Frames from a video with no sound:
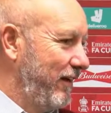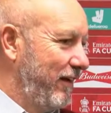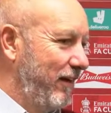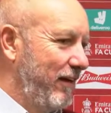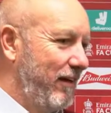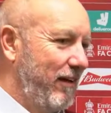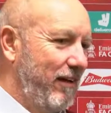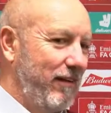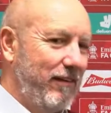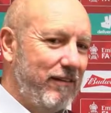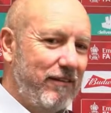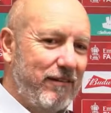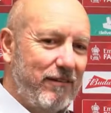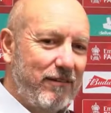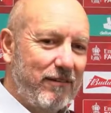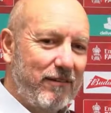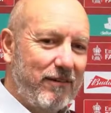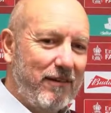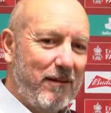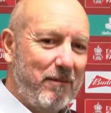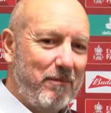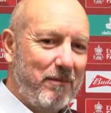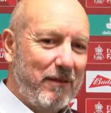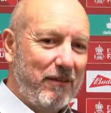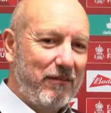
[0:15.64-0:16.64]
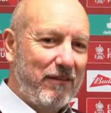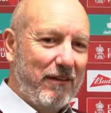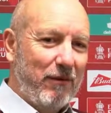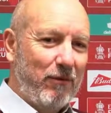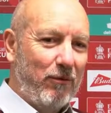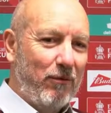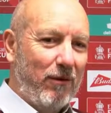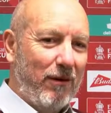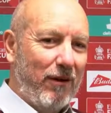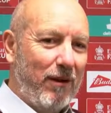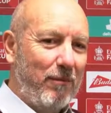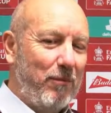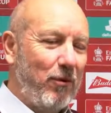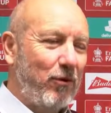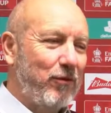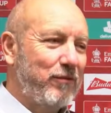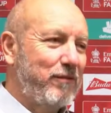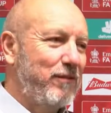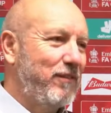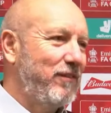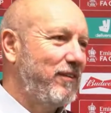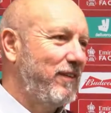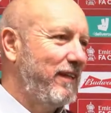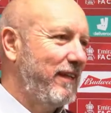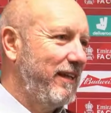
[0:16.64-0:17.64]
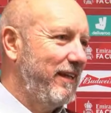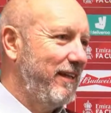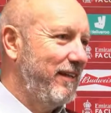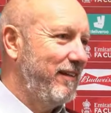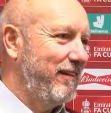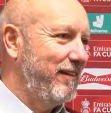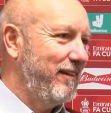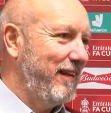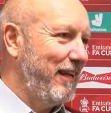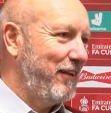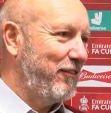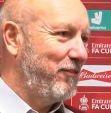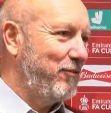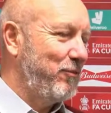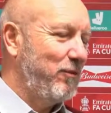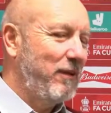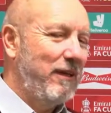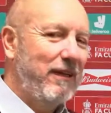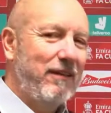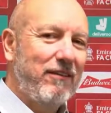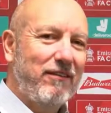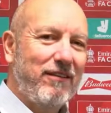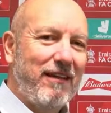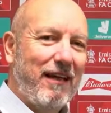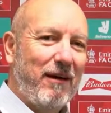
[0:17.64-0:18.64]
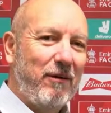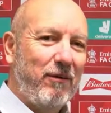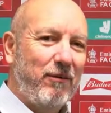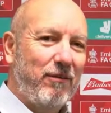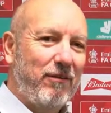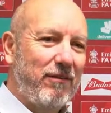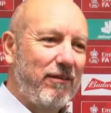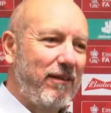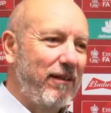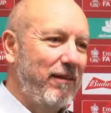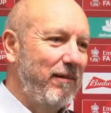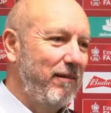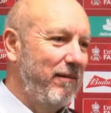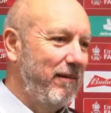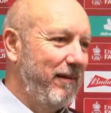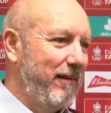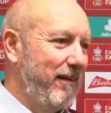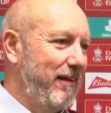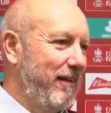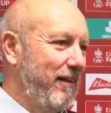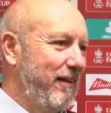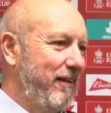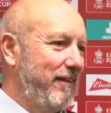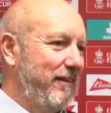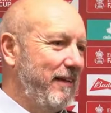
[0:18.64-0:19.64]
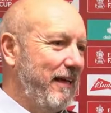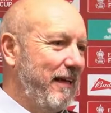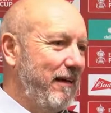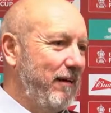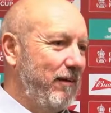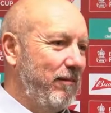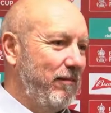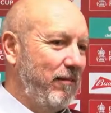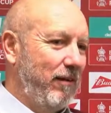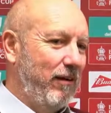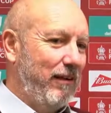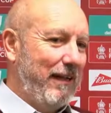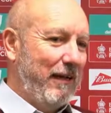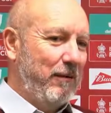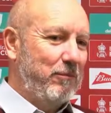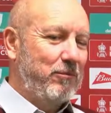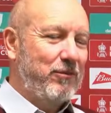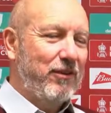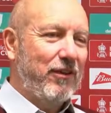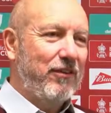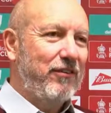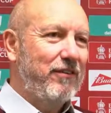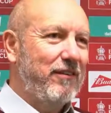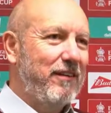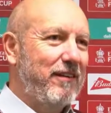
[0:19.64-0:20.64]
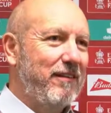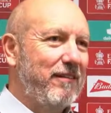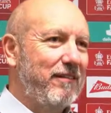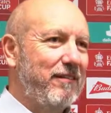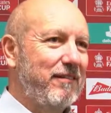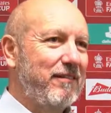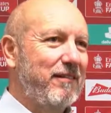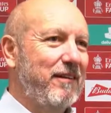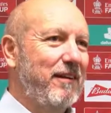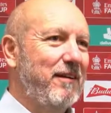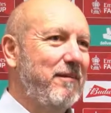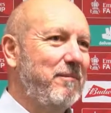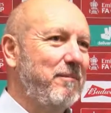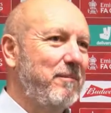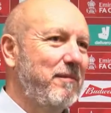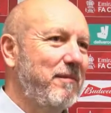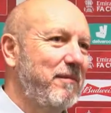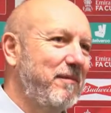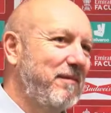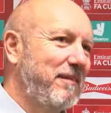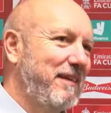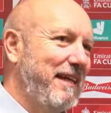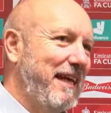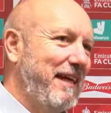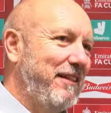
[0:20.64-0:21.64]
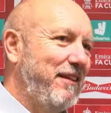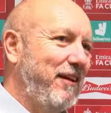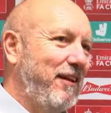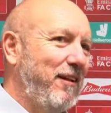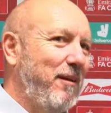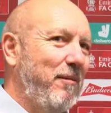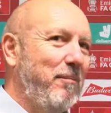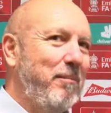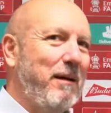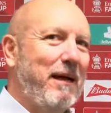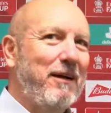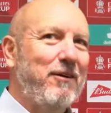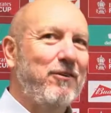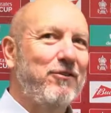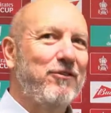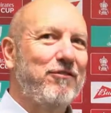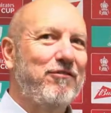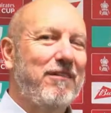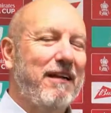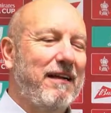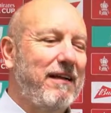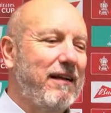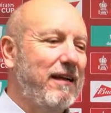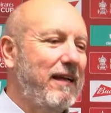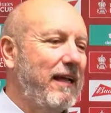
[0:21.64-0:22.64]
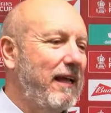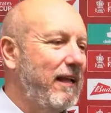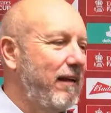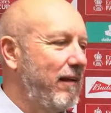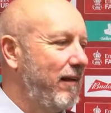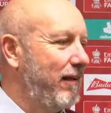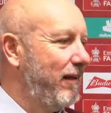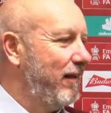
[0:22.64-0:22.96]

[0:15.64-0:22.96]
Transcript: and this little club, Oxford City, in the National League South, yeah, I'll help Justin get the club back on track again.